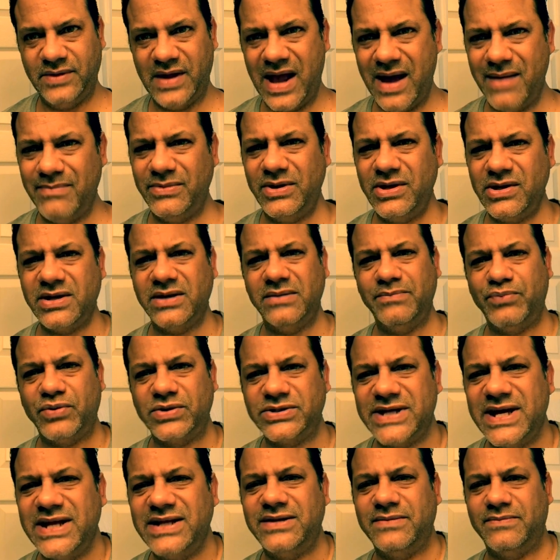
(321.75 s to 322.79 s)
I'm looking
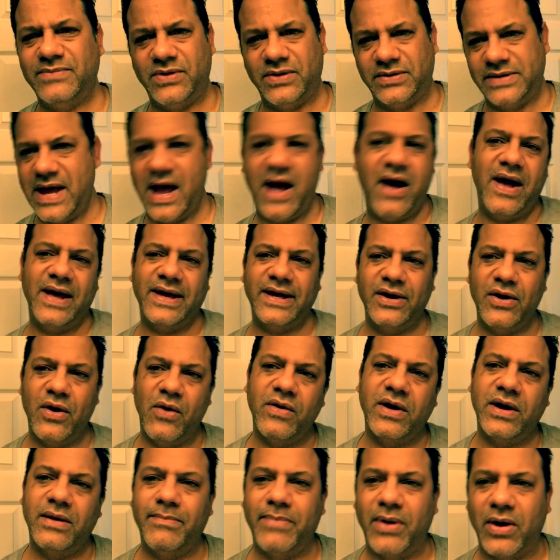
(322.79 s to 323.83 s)
presentable. Now I can
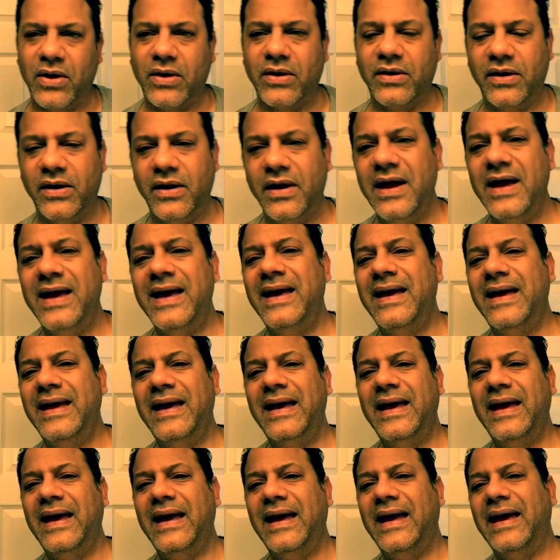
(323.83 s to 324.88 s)
go get a burger
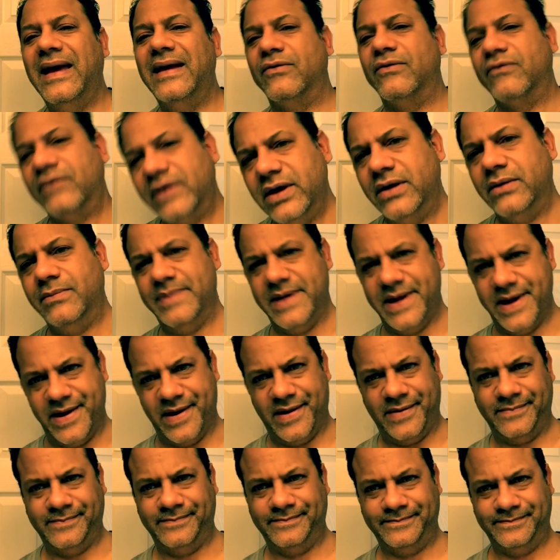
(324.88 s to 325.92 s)
and a real
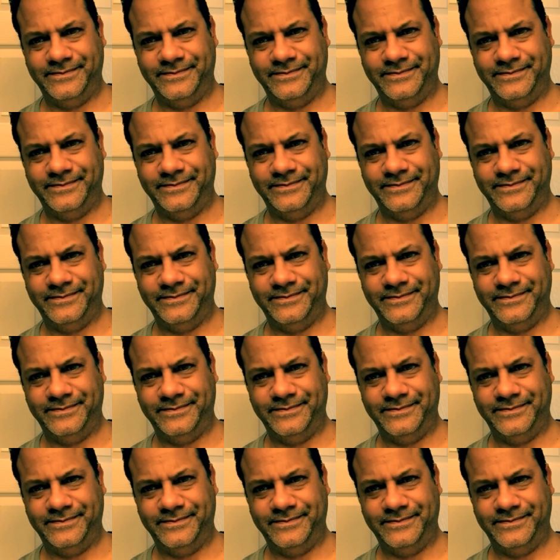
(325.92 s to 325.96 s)
beer.